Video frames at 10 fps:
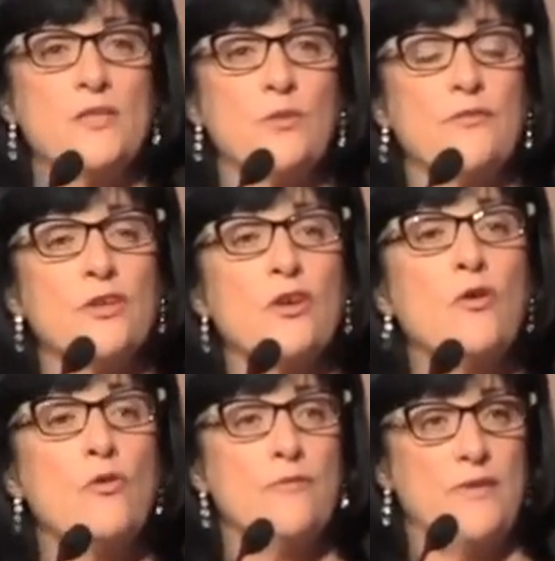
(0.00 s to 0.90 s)
is one of the
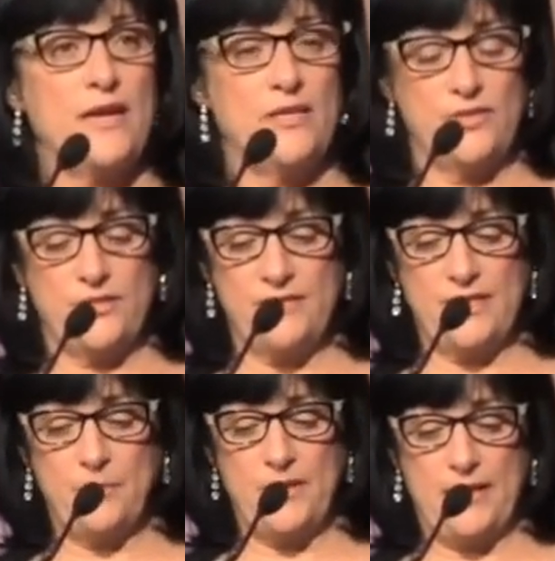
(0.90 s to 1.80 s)
core values of
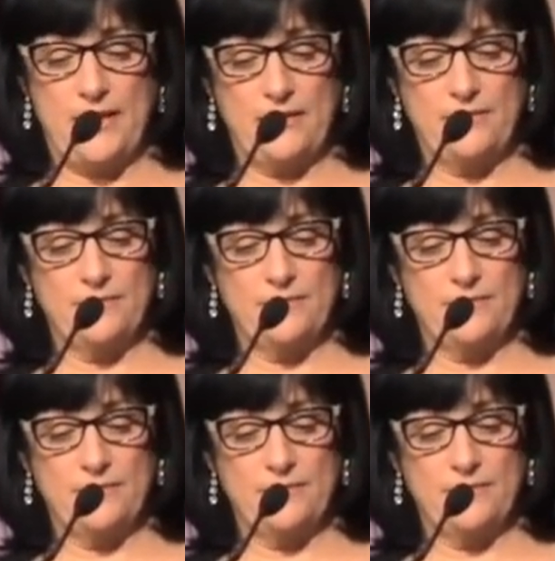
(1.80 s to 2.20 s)
CPL.